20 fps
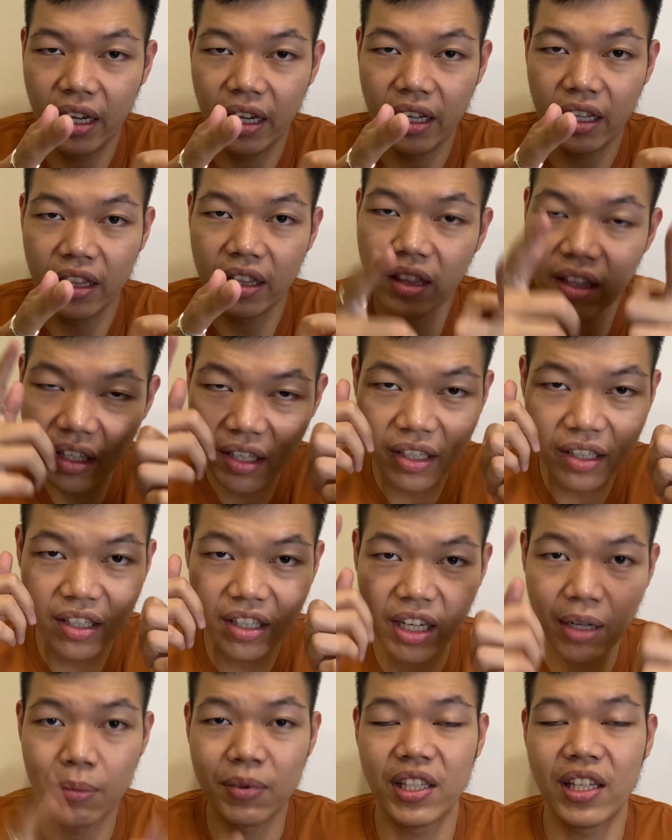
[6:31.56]
This is
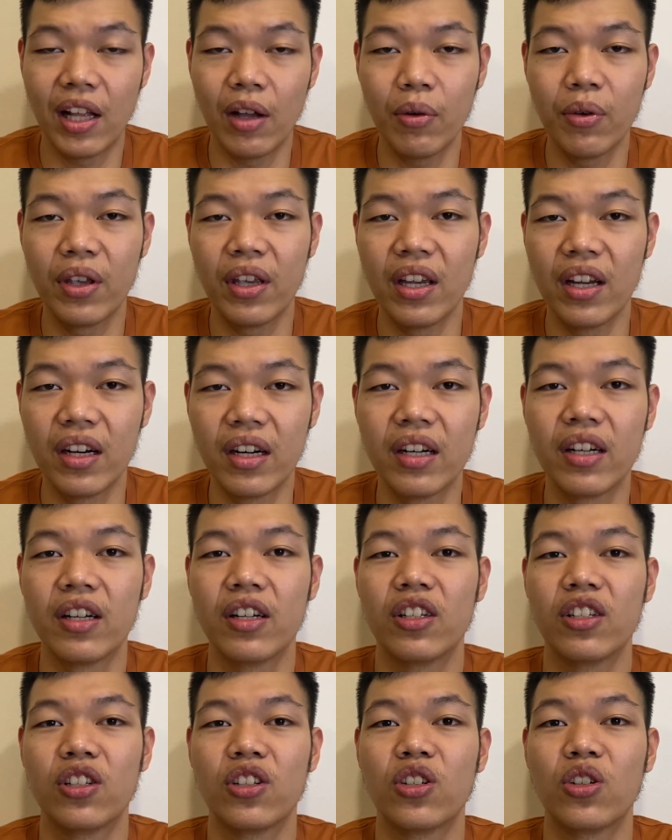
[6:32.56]
James Lau here,
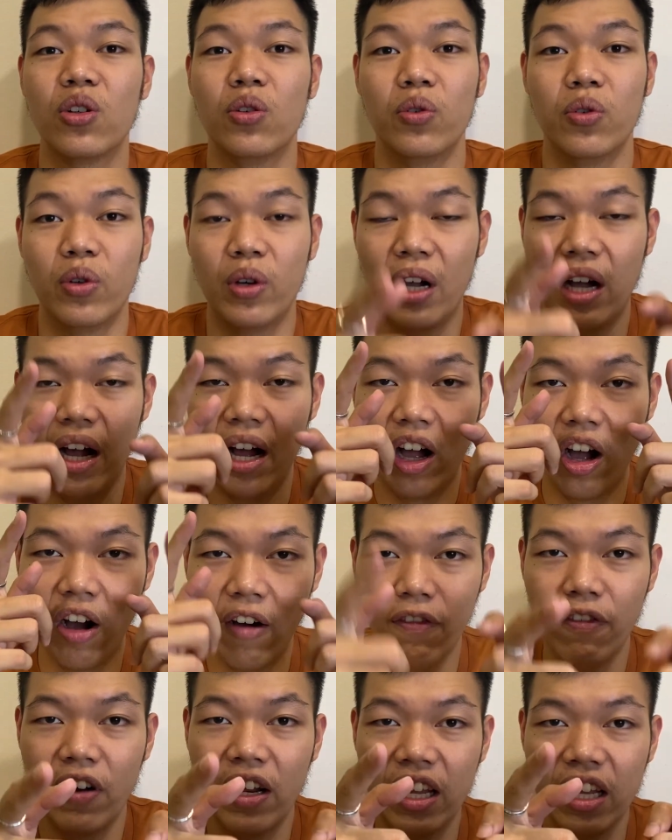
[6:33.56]
so
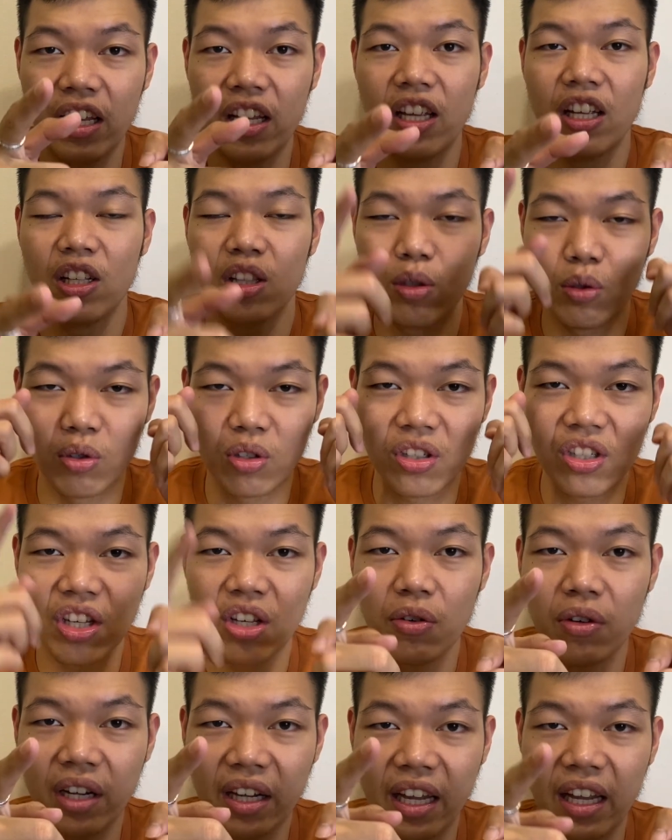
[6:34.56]
hopefully to see
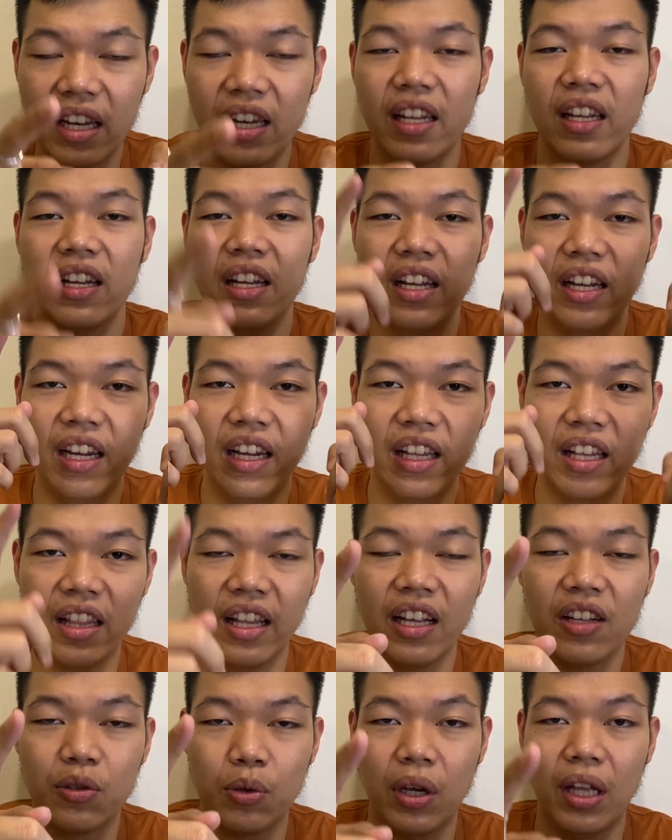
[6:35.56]
you again in the
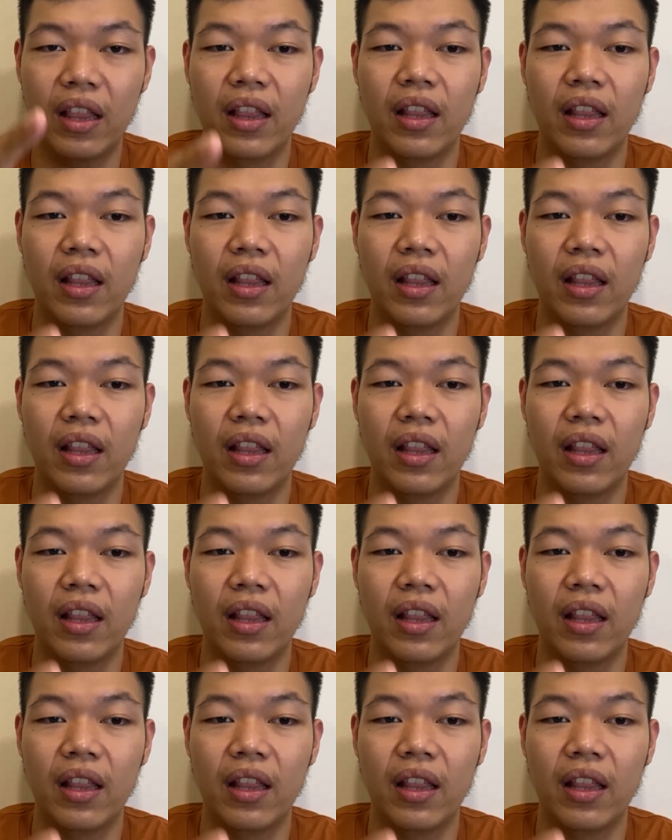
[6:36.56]
next one.